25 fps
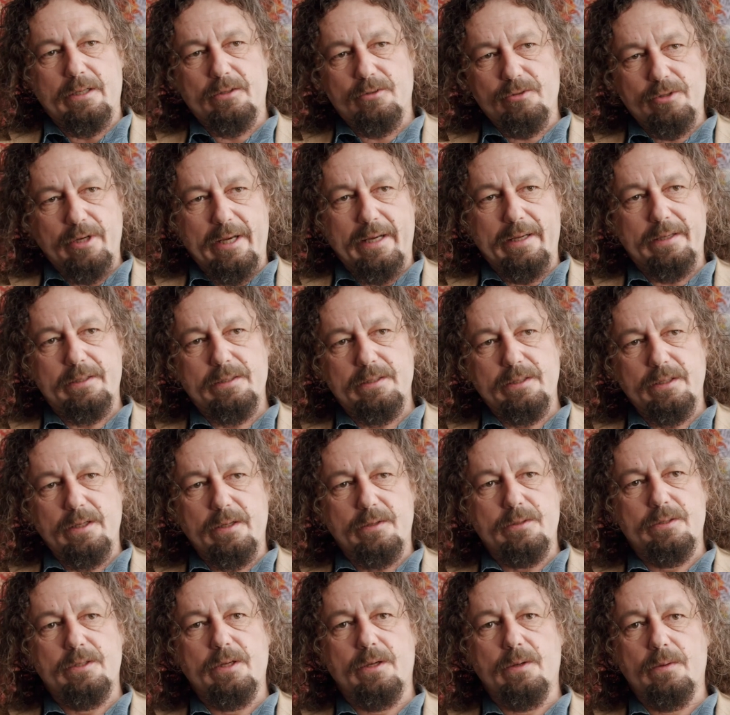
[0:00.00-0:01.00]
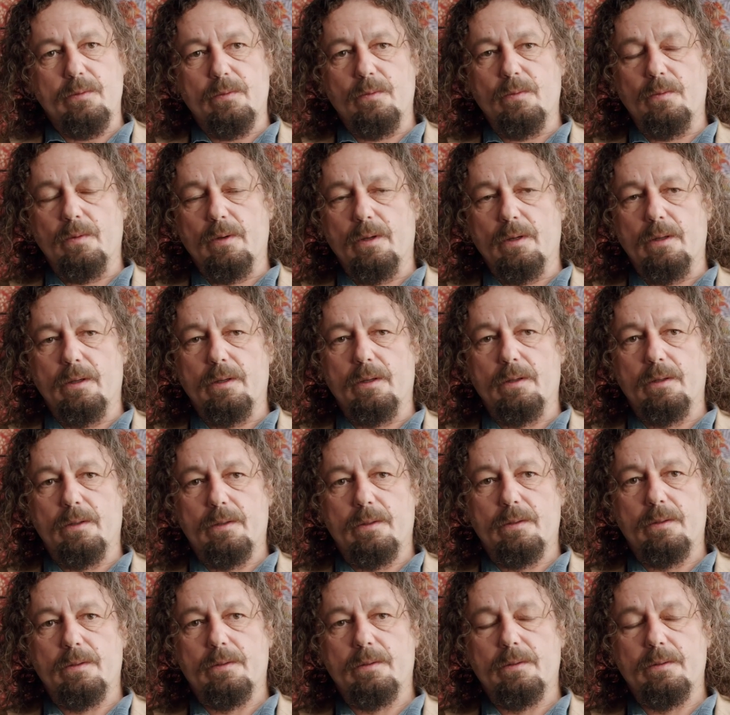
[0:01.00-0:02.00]
attracts, you know. So
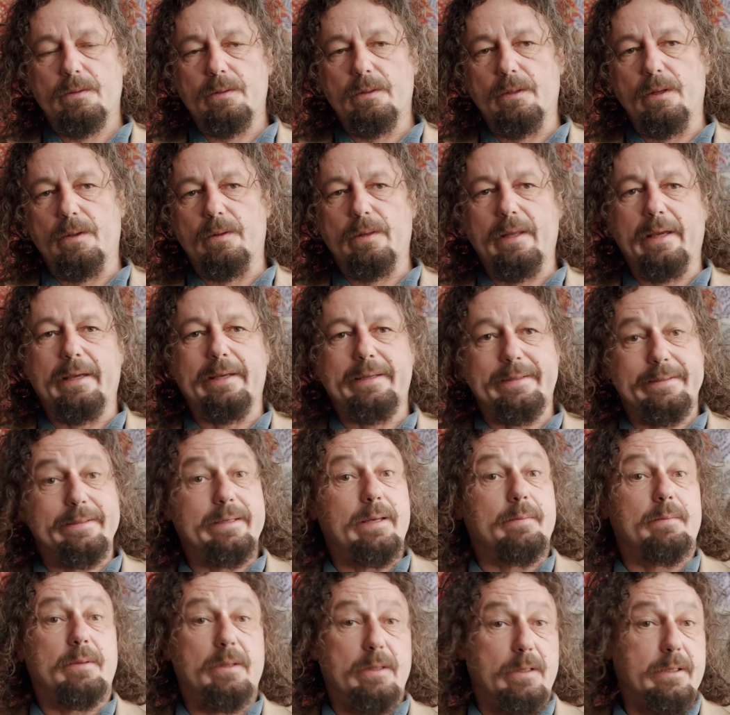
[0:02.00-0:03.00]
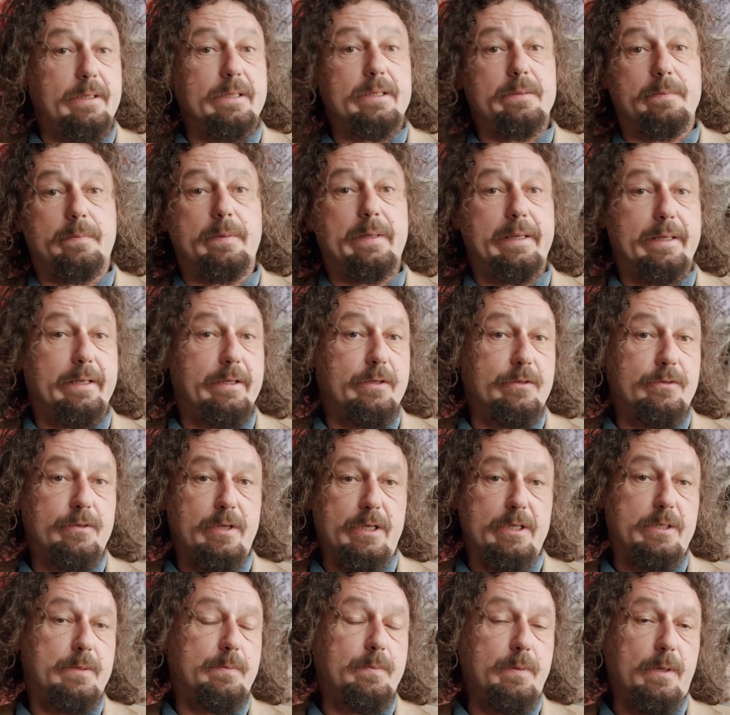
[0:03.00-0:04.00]
you know, that is something that is being
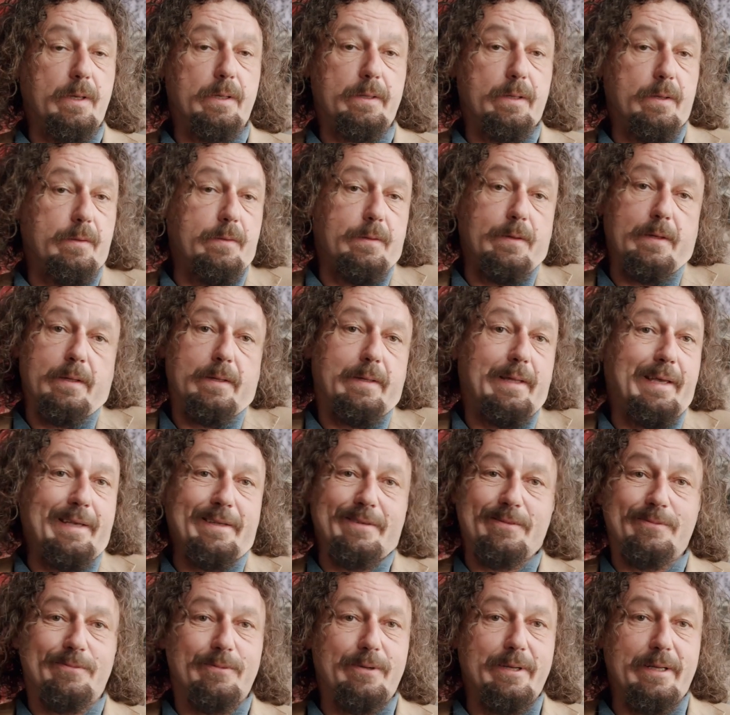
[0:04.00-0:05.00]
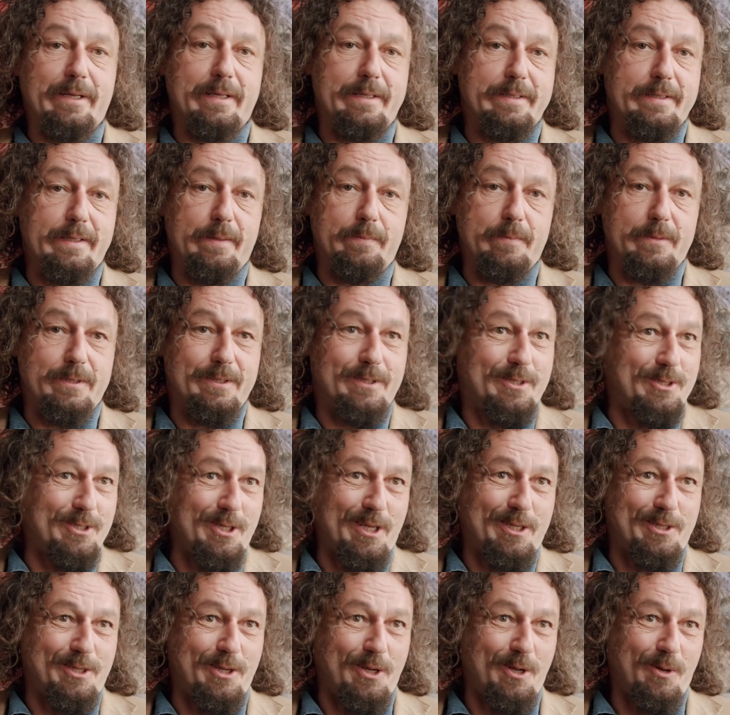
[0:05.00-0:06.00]
addressed, but I don't think that's really something to
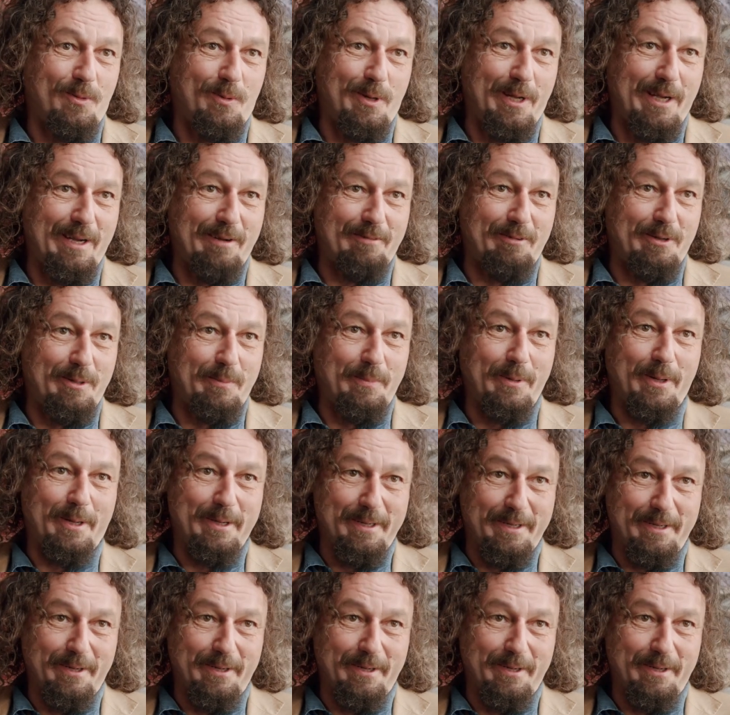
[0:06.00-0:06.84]
judge a whole area by.